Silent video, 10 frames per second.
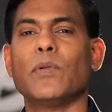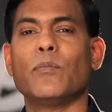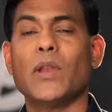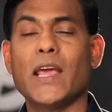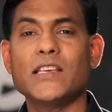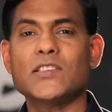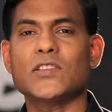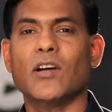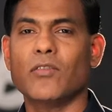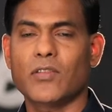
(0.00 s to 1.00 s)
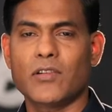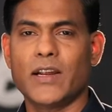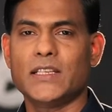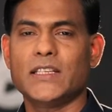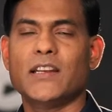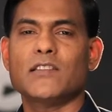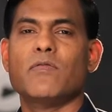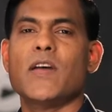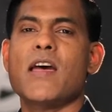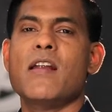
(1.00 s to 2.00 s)
a place of grace. It
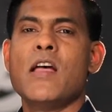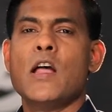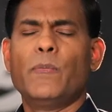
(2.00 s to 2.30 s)
is where